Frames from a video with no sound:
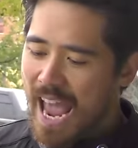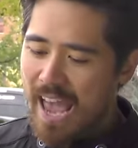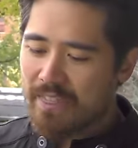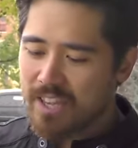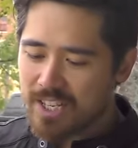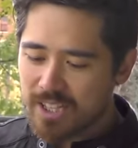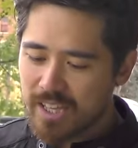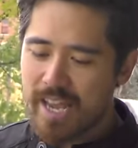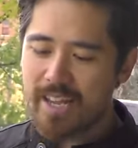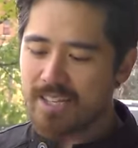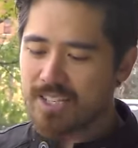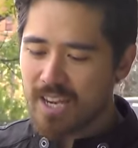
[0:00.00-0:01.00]
And this
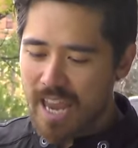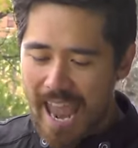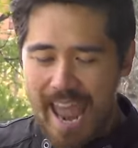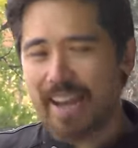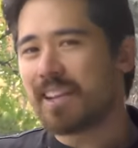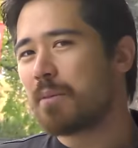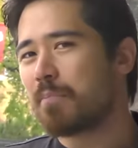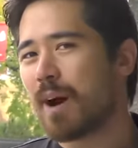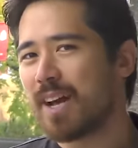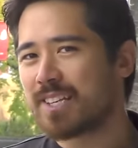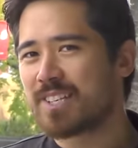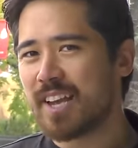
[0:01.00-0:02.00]
lens and
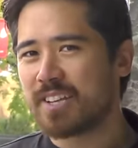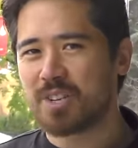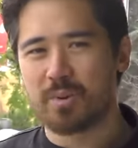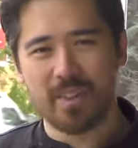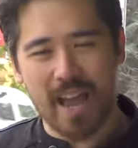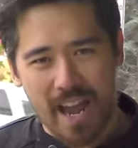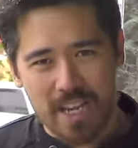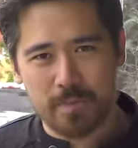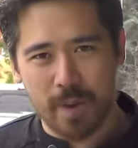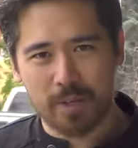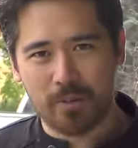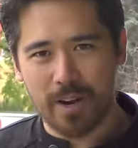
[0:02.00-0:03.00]
combined sensor with
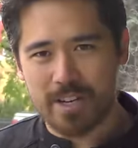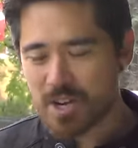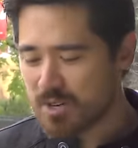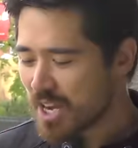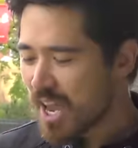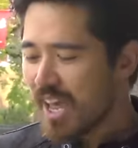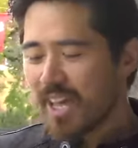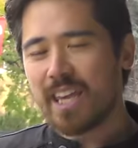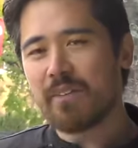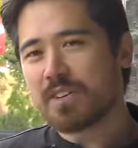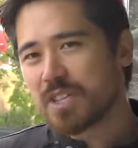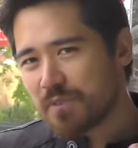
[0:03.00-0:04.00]
aspect ratios
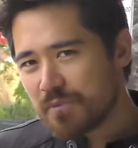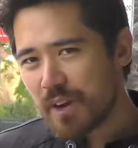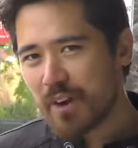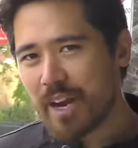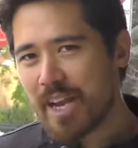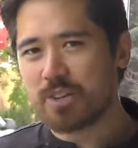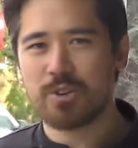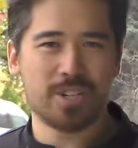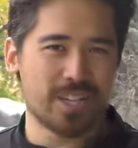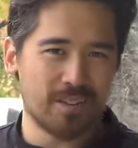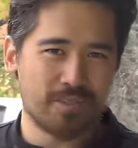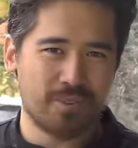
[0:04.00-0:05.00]
give us a very
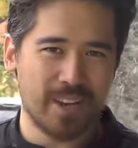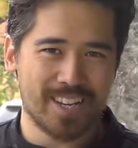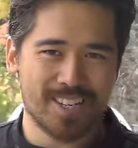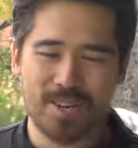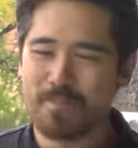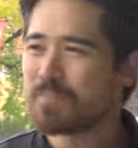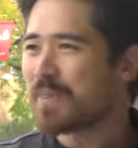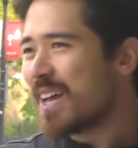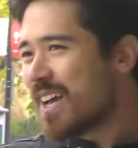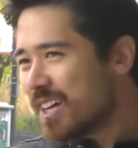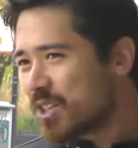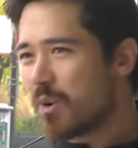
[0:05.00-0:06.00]
interesting fix.
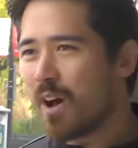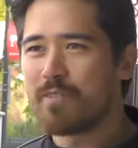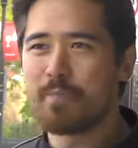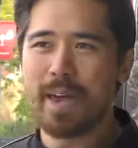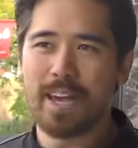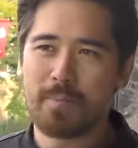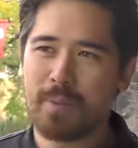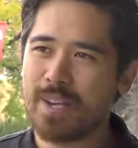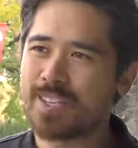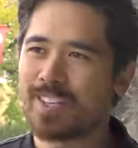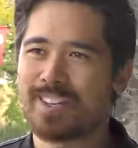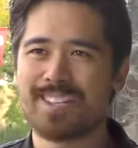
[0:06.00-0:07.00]
twelve
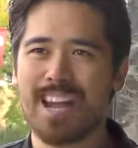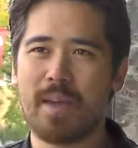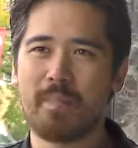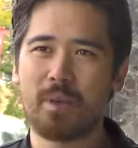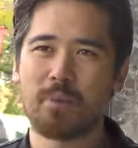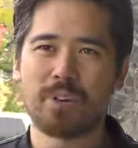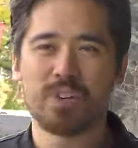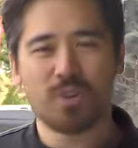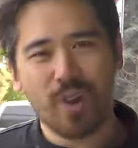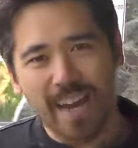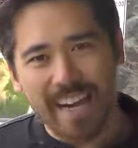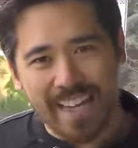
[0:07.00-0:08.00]
megapixels, I mean, we're
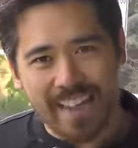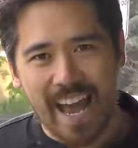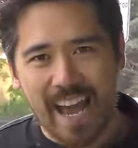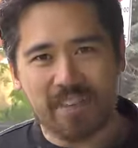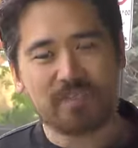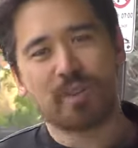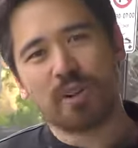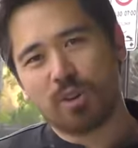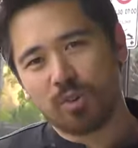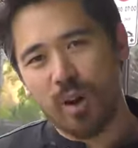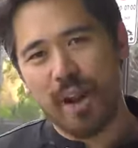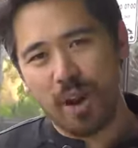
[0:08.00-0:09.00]
trading that for
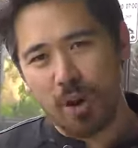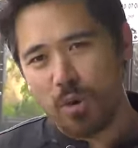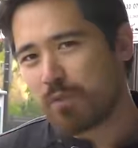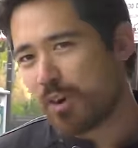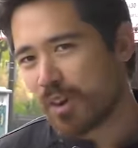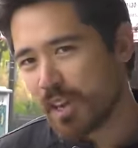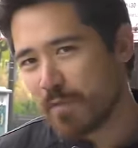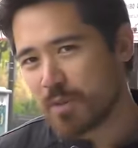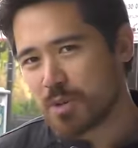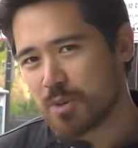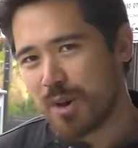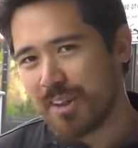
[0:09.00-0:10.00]
great overall
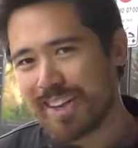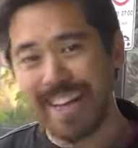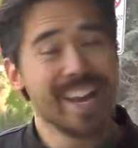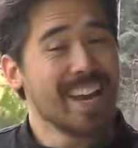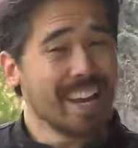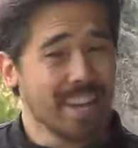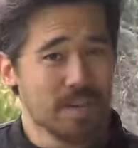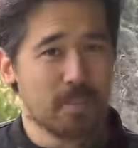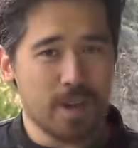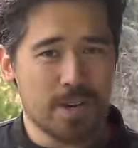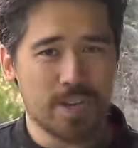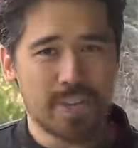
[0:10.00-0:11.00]
image quality,
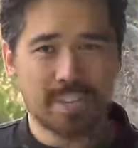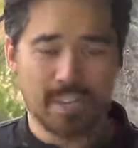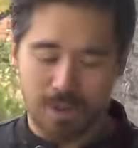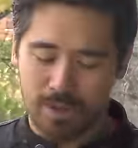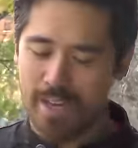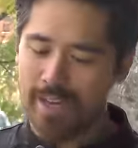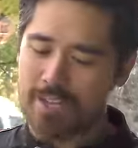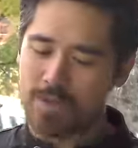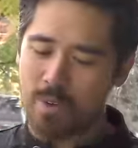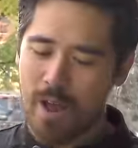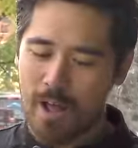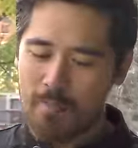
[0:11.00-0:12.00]
especially in low light
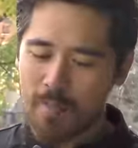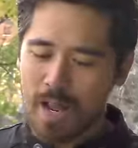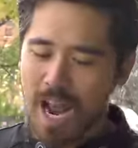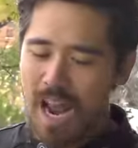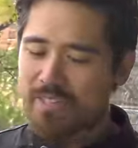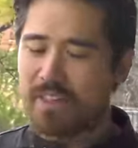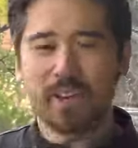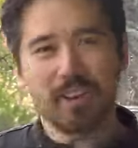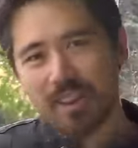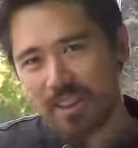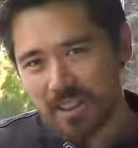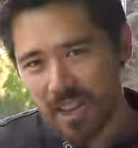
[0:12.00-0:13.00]
as well. I think
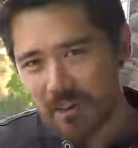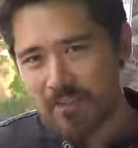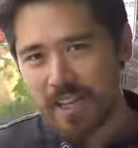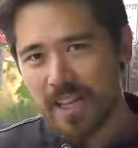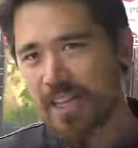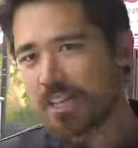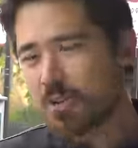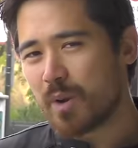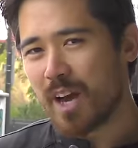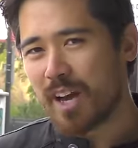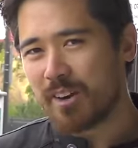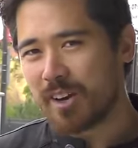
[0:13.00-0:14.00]
you're going to love the L X
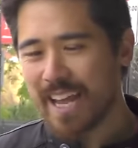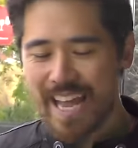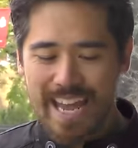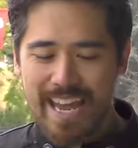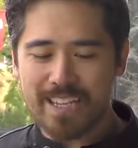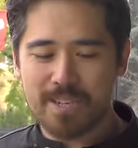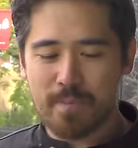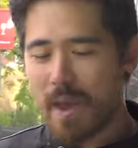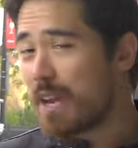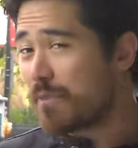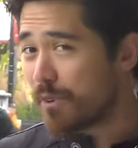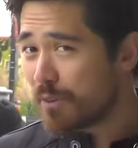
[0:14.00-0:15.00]
one hundred. It's
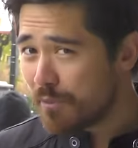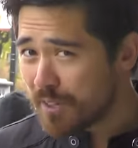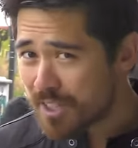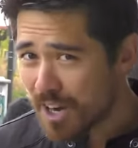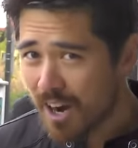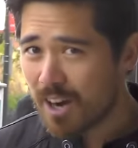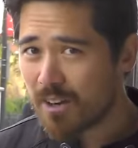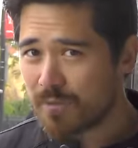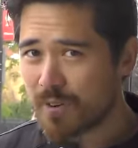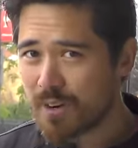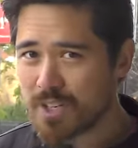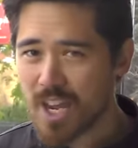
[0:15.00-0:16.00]
made for
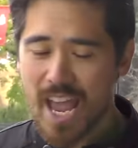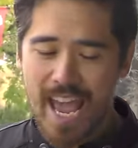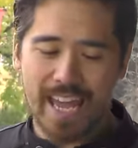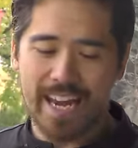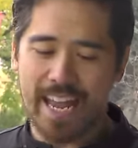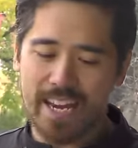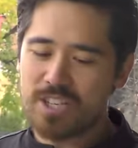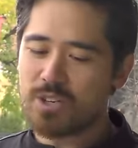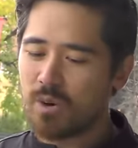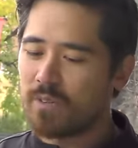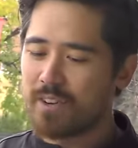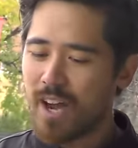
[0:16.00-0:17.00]
photographers, and any
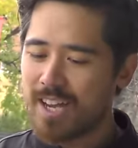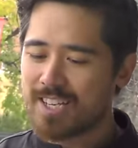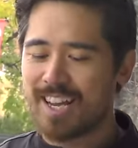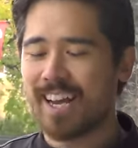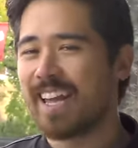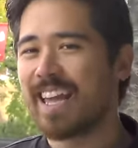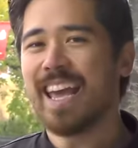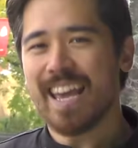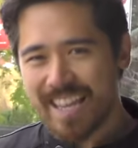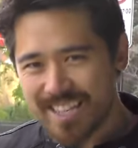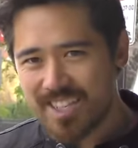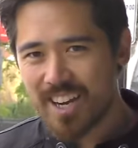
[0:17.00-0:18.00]
sort of cost cutting
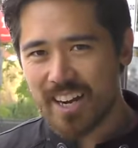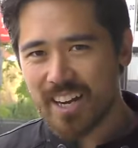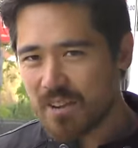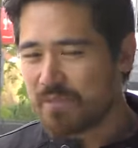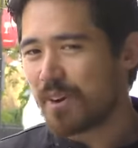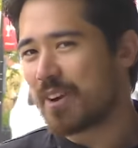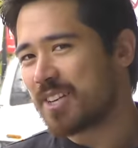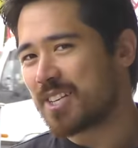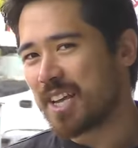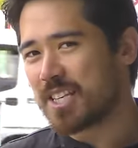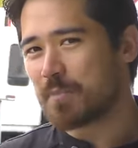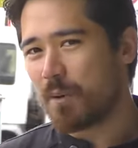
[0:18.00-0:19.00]
is done in a very
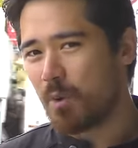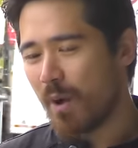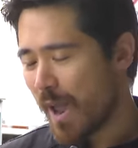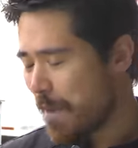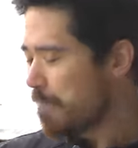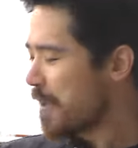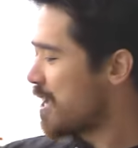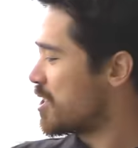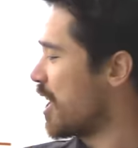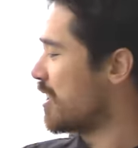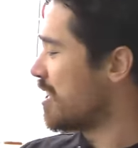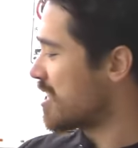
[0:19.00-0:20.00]
sensible way.
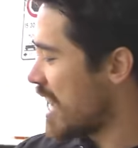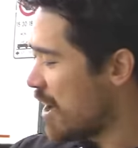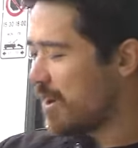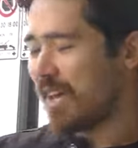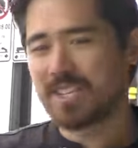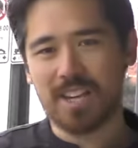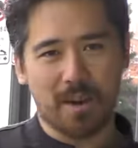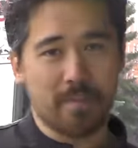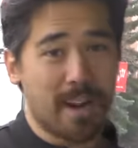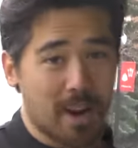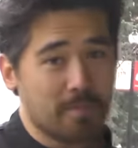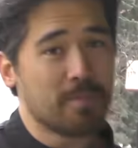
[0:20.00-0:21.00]
Check this out. It's
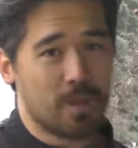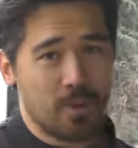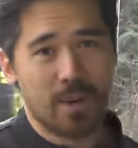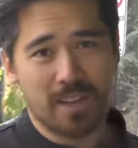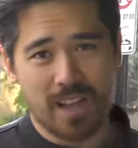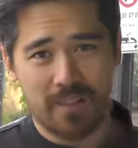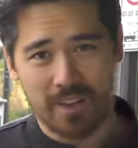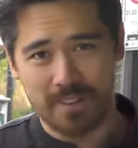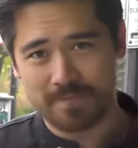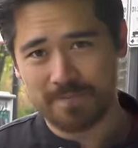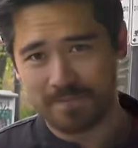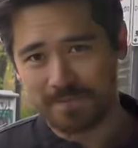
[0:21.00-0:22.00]
coming out. You will love it.